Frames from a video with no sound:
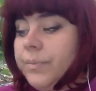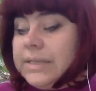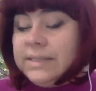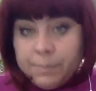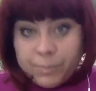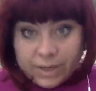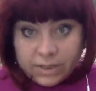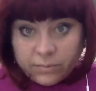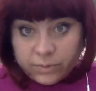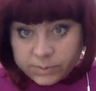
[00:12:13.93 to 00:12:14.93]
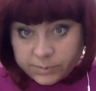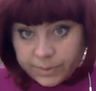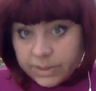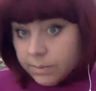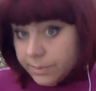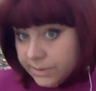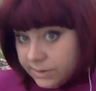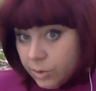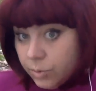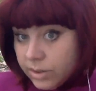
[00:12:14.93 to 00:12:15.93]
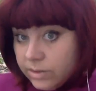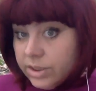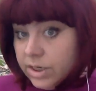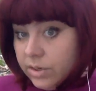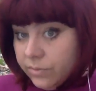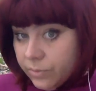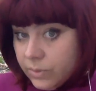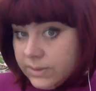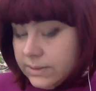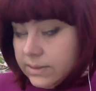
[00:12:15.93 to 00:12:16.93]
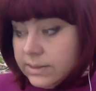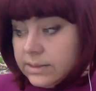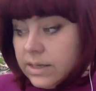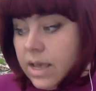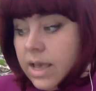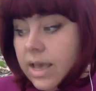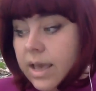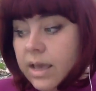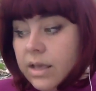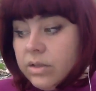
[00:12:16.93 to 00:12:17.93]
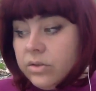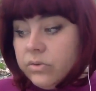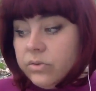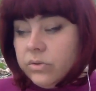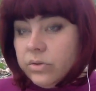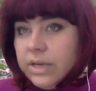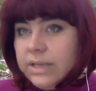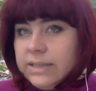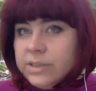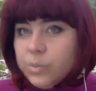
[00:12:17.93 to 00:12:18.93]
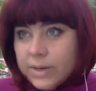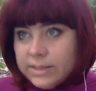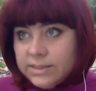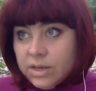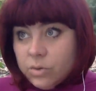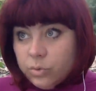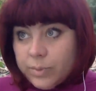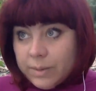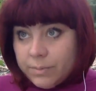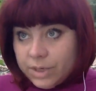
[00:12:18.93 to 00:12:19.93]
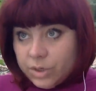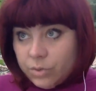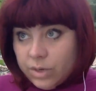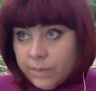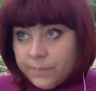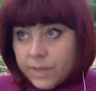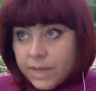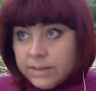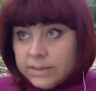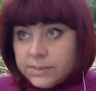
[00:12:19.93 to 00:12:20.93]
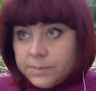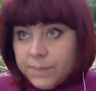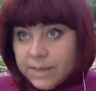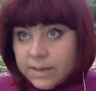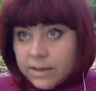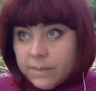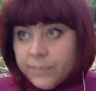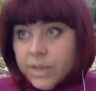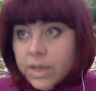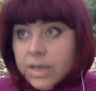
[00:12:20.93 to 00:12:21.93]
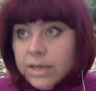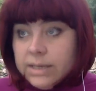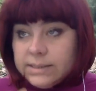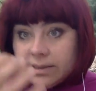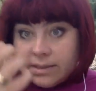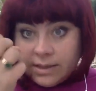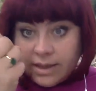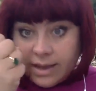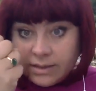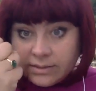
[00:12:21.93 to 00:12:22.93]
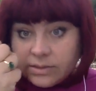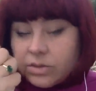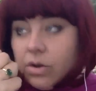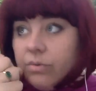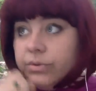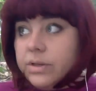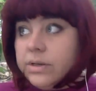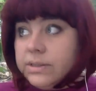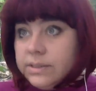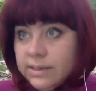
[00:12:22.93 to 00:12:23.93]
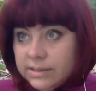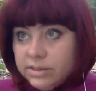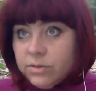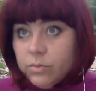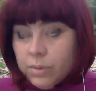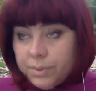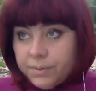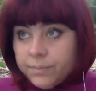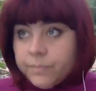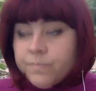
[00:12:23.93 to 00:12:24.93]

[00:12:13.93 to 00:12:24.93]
Separating from Spica, but still under the influences. And it is Wednesday, ruled by Mercury, and the Spica is in the hands of the celestial woman.